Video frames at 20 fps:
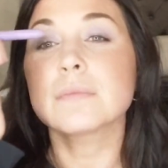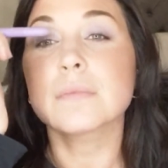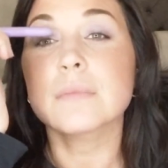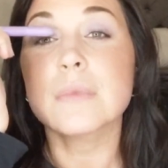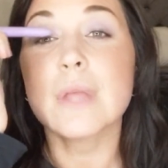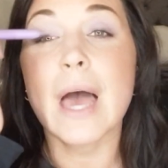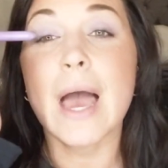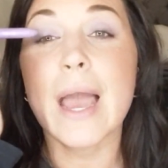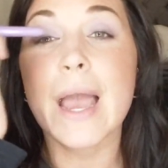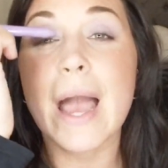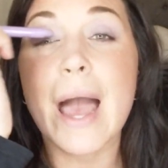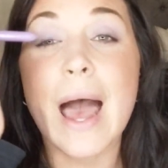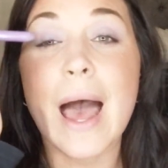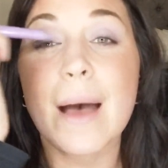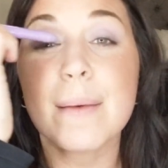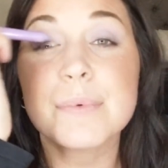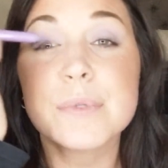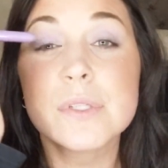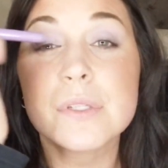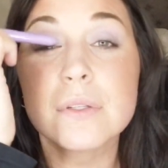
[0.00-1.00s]
I
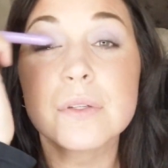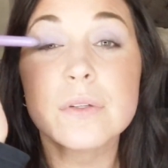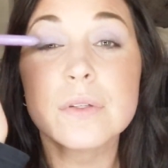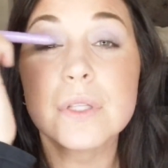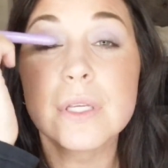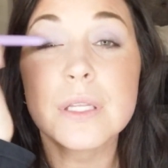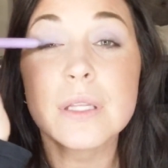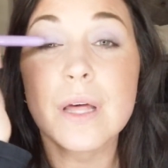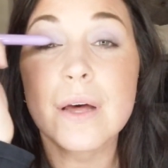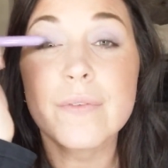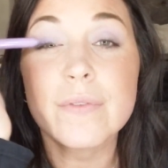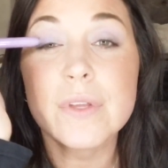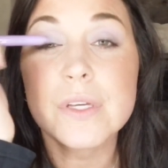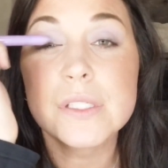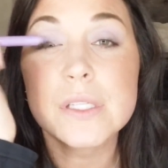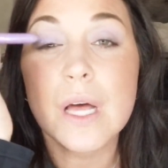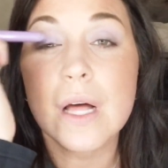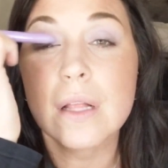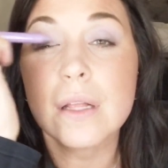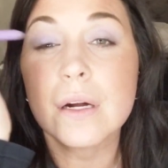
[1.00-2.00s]
absolutely love this
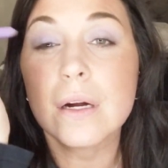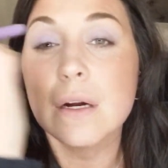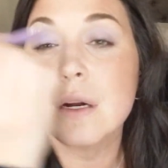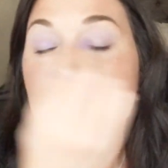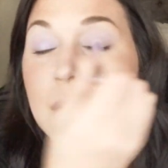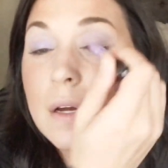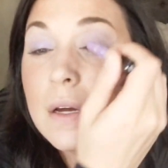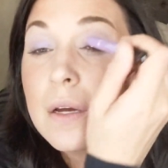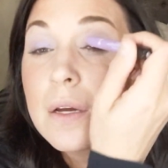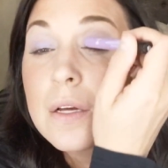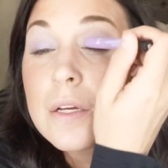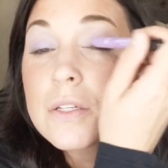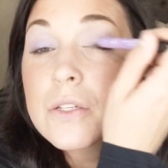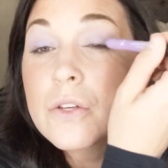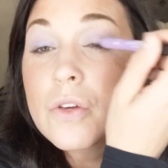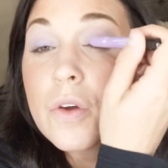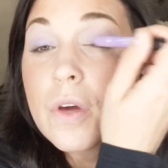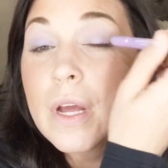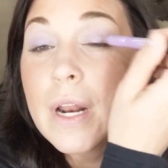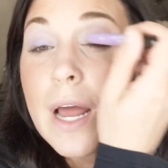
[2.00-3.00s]
color. So
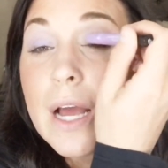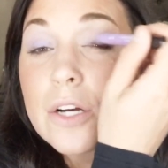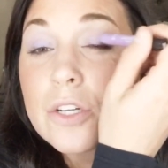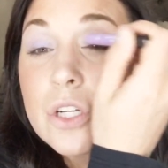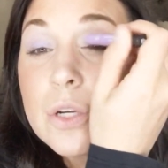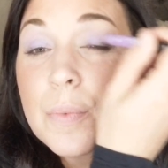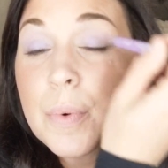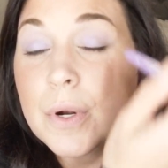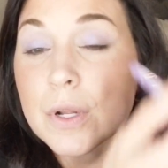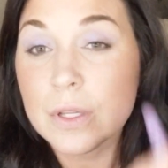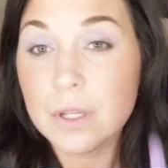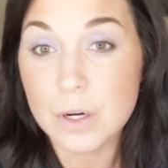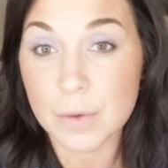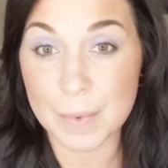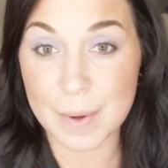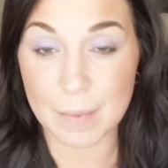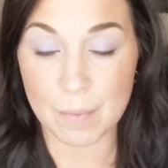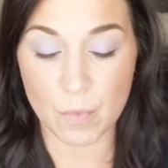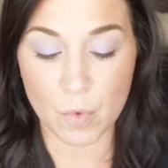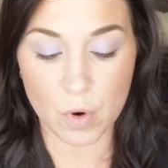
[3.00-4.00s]
you can actually put a little
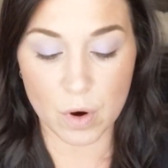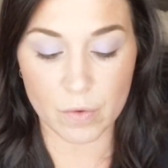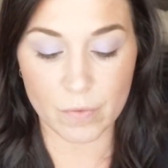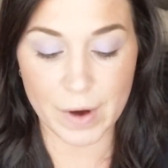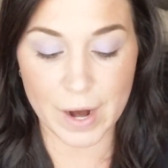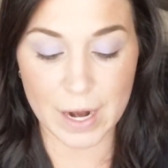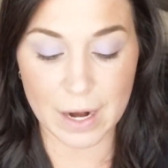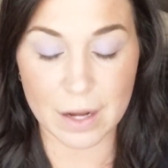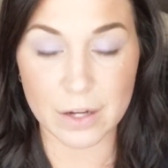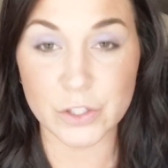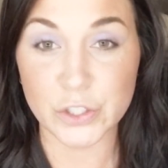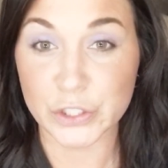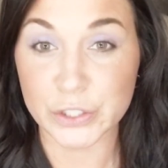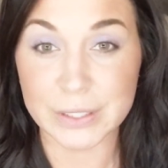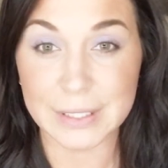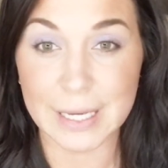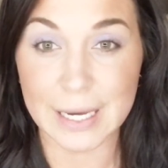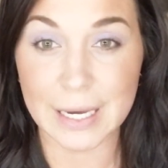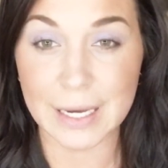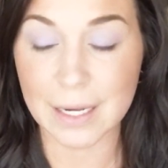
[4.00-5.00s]
bit more right on your
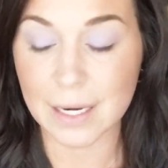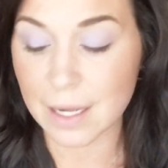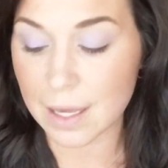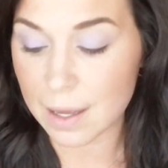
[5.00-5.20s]
lid.